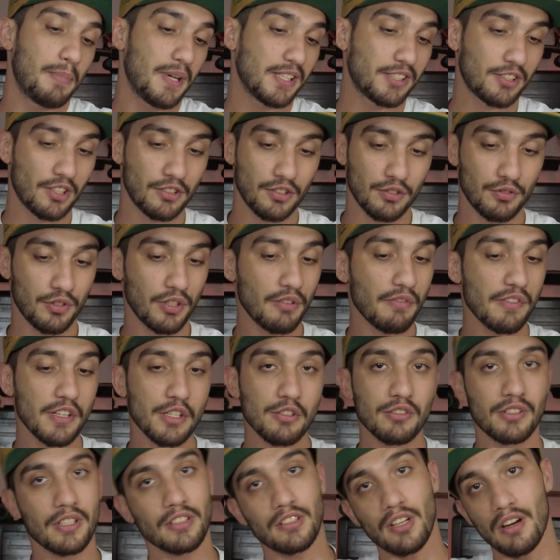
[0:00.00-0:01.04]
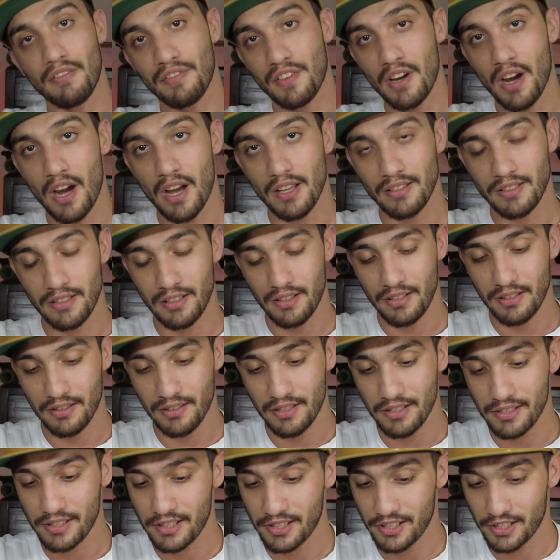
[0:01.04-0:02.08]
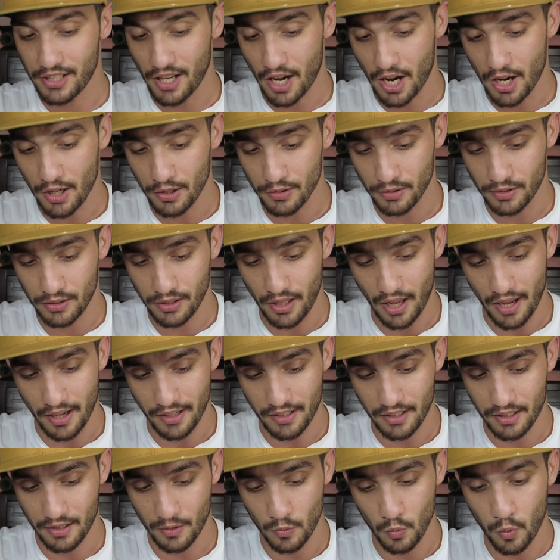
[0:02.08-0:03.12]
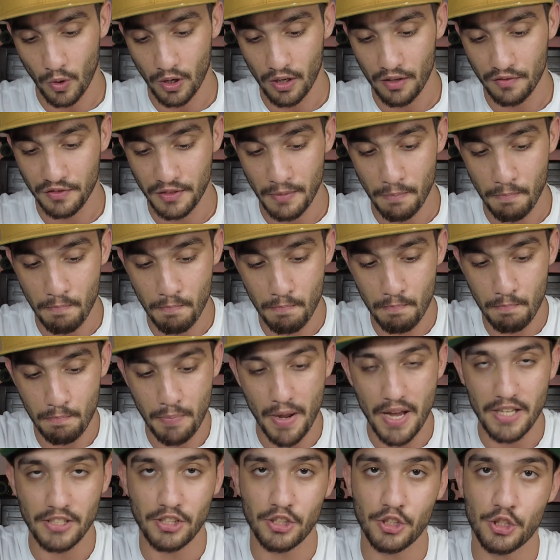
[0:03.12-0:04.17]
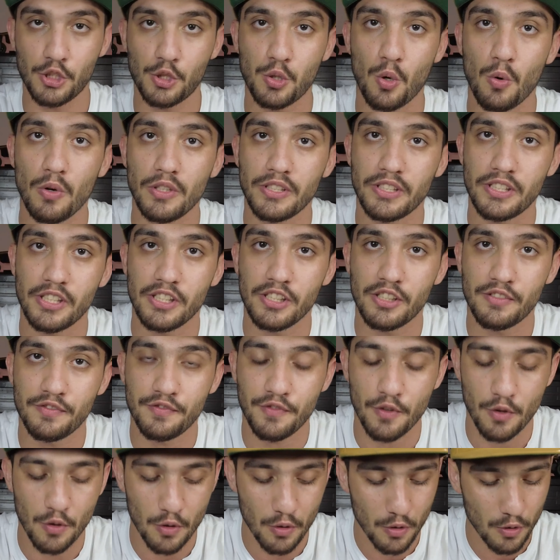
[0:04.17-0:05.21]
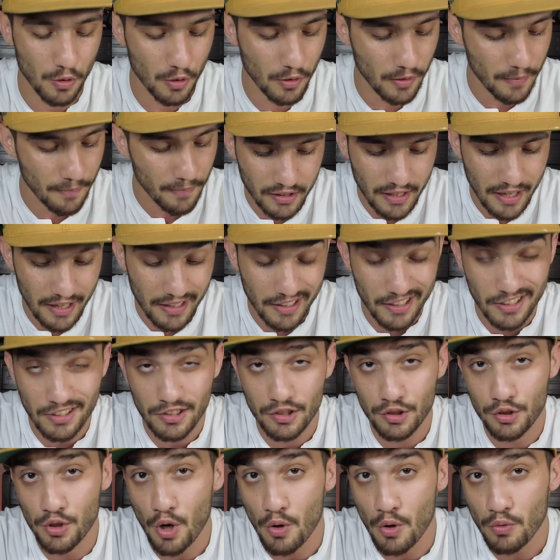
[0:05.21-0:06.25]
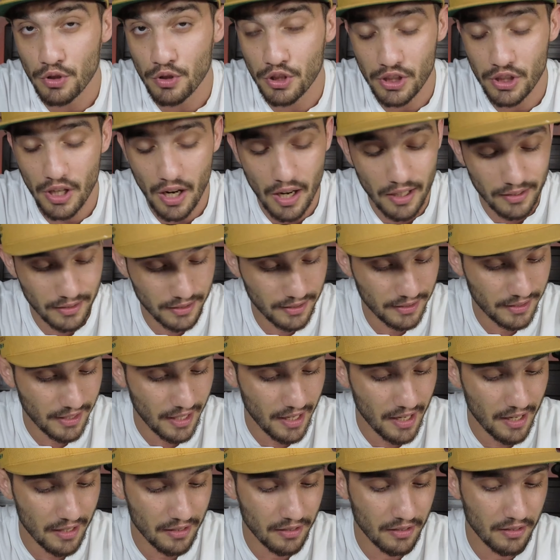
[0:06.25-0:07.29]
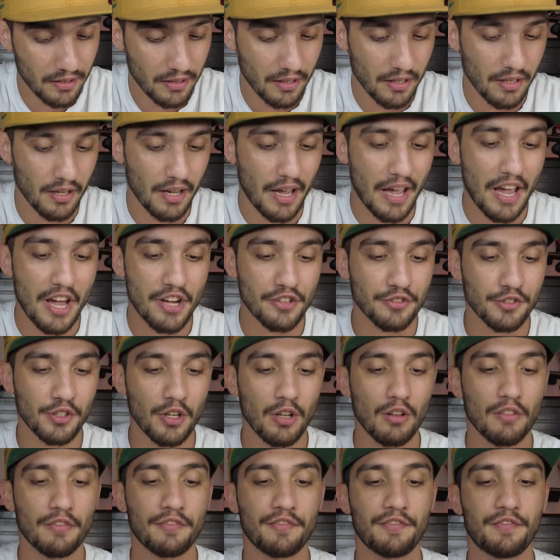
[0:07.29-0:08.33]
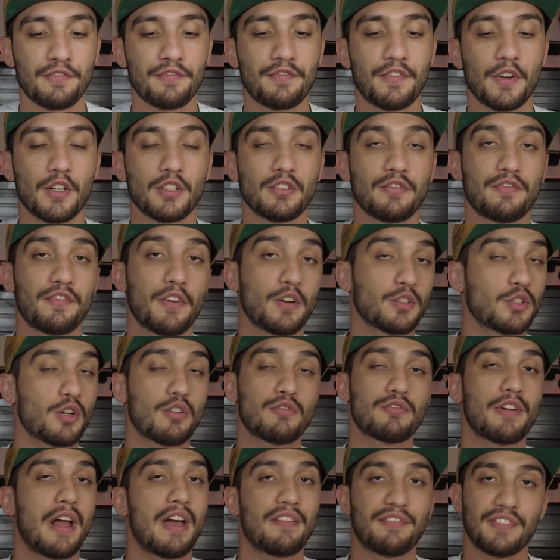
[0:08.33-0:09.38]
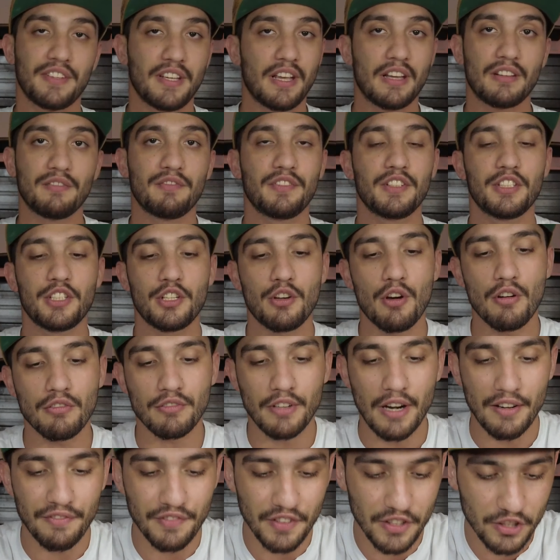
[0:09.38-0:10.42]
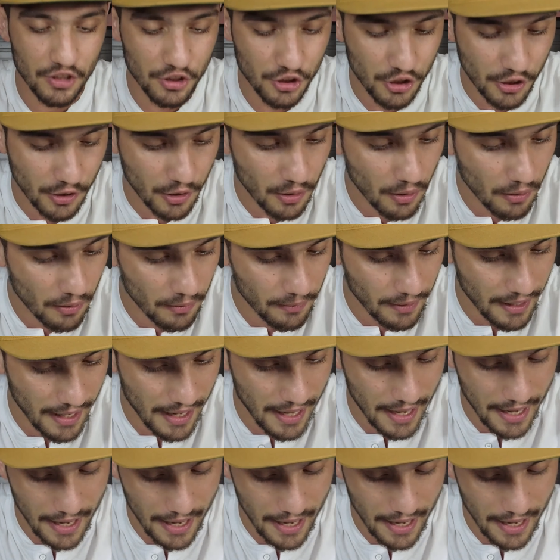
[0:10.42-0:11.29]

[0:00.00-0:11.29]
based on the reviews that I've got, this sounds like one of the best choices for getting drone shots and aerial photography and videography in general.